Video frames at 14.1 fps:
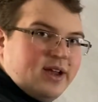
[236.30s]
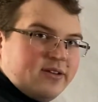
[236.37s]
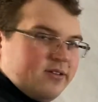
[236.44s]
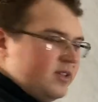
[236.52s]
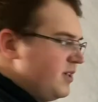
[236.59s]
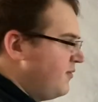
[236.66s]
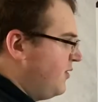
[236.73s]
how
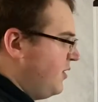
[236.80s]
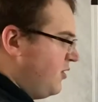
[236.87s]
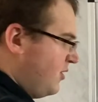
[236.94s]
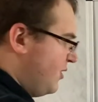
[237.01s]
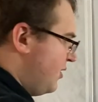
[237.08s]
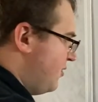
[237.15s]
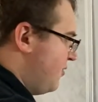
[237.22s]
you're living. You
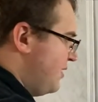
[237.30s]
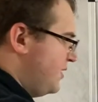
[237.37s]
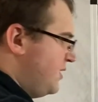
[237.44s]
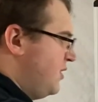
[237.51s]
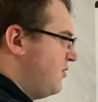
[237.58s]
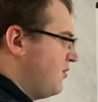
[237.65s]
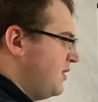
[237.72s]
can
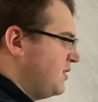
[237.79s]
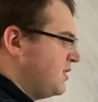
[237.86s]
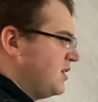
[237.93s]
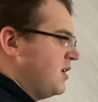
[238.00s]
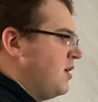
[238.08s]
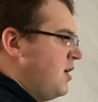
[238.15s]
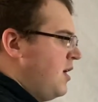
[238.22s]
increase, decrease
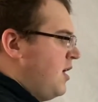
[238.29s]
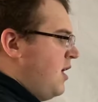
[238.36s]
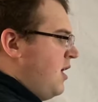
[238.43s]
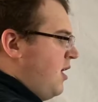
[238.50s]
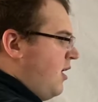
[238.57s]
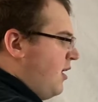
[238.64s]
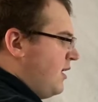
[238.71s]
it.
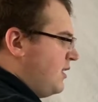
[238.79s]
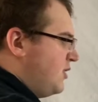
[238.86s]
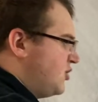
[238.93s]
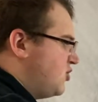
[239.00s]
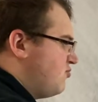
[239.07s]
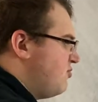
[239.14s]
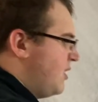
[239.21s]
It
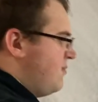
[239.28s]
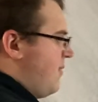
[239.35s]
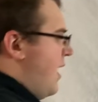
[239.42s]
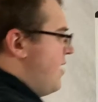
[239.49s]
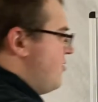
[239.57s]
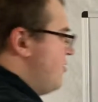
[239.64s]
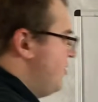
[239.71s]
doesn't really
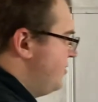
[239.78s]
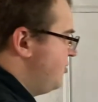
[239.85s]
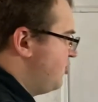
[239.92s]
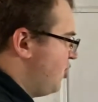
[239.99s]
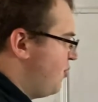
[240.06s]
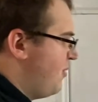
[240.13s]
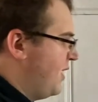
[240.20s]
matter
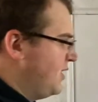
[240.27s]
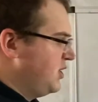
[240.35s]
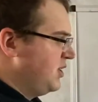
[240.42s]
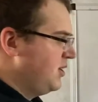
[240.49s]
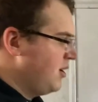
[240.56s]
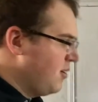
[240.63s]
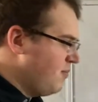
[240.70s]
so
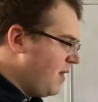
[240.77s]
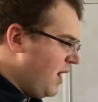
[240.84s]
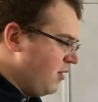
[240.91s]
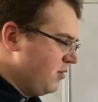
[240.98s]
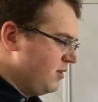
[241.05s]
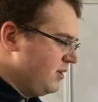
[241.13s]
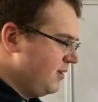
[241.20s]
much
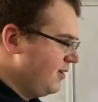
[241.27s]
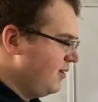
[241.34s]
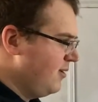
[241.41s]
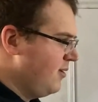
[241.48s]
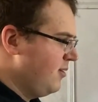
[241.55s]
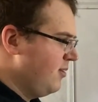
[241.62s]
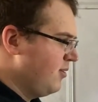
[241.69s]
about
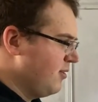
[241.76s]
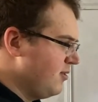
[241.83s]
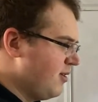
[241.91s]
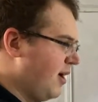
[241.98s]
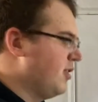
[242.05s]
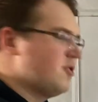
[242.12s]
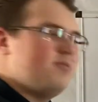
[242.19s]
the
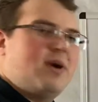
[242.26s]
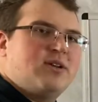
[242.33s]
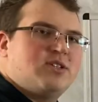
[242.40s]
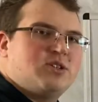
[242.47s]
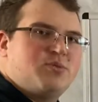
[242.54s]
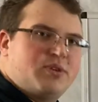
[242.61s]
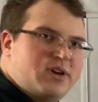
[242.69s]
dollar
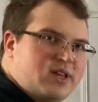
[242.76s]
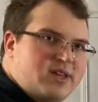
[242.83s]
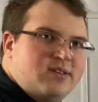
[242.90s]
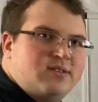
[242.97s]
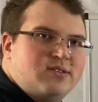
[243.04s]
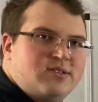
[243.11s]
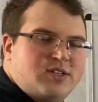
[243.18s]
amounts you put
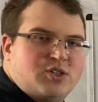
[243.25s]
in to